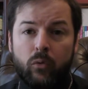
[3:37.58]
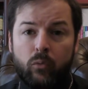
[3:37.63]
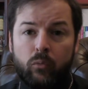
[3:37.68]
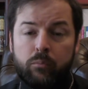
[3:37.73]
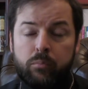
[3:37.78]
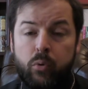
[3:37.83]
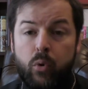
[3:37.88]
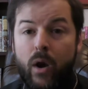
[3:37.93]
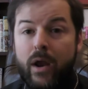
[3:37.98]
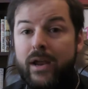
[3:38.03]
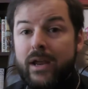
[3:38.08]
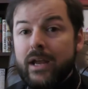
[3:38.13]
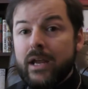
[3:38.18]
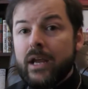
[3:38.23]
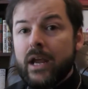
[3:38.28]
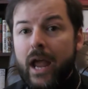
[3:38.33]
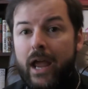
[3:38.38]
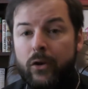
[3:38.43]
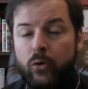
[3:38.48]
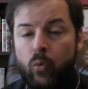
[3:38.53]

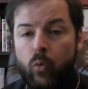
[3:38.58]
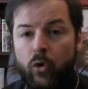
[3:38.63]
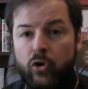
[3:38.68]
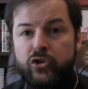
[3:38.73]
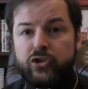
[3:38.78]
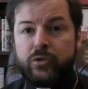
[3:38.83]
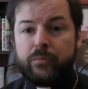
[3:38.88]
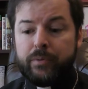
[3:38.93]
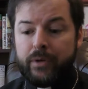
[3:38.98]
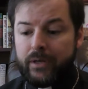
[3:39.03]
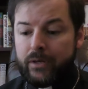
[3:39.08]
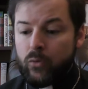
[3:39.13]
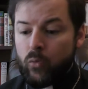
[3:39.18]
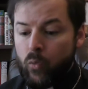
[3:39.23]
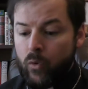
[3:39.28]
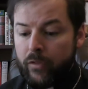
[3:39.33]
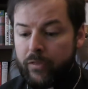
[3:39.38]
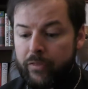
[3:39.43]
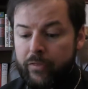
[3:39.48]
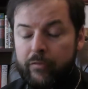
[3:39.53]
praying and worshiping
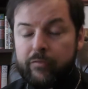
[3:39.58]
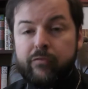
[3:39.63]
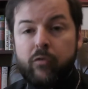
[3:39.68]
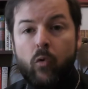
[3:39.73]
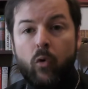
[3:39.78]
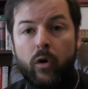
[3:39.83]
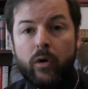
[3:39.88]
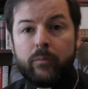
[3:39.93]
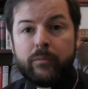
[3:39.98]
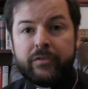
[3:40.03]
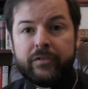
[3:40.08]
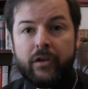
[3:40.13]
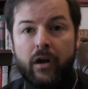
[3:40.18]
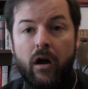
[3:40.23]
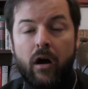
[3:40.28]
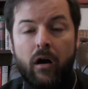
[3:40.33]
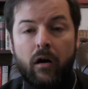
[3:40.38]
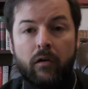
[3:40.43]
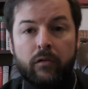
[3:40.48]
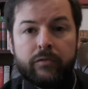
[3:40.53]
with the forms
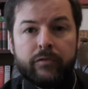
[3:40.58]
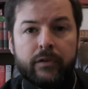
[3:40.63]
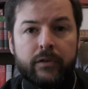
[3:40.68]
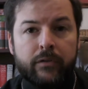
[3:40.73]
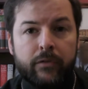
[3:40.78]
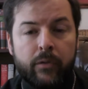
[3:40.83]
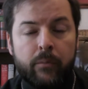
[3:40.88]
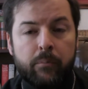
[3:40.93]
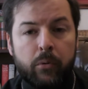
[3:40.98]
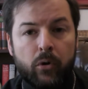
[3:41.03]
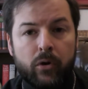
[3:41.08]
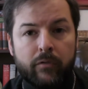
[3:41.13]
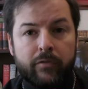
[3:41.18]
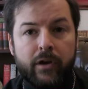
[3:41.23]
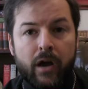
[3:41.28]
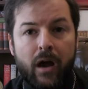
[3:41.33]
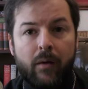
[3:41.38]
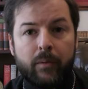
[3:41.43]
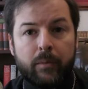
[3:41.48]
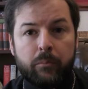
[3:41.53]
of the Book of
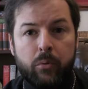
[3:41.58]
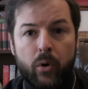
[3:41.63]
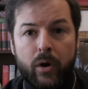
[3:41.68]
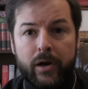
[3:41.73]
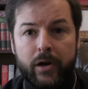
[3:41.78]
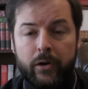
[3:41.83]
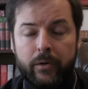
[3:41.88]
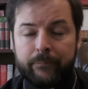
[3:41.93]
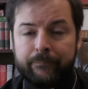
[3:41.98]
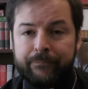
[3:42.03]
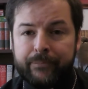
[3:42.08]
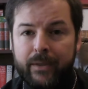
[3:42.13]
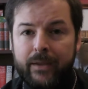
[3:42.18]
Common Prayer.